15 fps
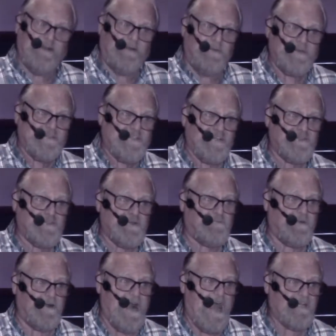but it was still
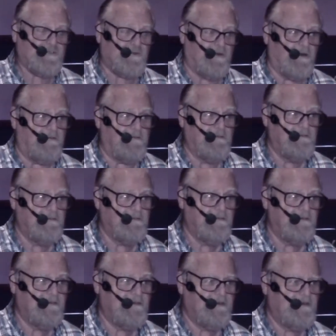supernatural.
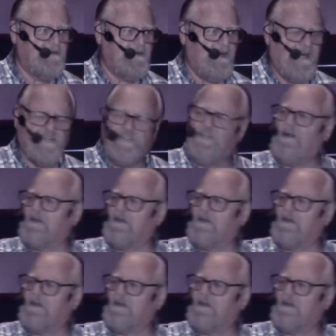Do you